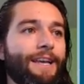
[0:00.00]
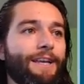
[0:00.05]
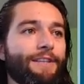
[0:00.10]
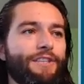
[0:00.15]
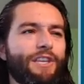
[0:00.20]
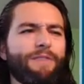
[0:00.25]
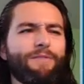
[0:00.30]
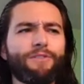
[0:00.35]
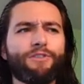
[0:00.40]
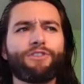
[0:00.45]

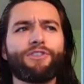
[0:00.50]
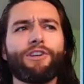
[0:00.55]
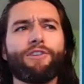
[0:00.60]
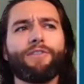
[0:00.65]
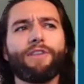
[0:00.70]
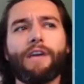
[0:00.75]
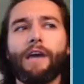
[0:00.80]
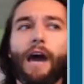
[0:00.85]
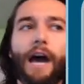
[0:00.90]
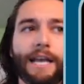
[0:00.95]
Do you ever share
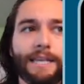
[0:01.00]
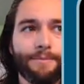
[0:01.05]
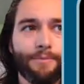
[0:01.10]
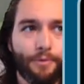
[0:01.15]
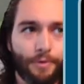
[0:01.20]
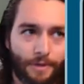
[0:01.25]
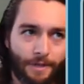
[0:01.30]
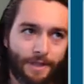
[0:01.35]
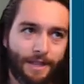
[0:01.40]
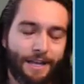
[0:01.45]
the
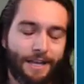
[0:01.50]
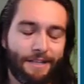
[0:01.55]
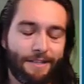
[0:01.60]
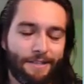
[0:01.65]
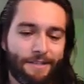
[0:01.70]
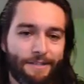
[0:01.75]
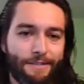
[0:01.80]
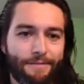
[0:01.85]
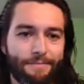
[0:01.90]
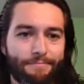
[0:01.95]
gospel with
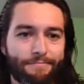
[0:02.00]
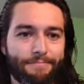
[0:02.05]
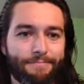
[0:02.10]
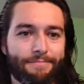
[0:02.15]
clients?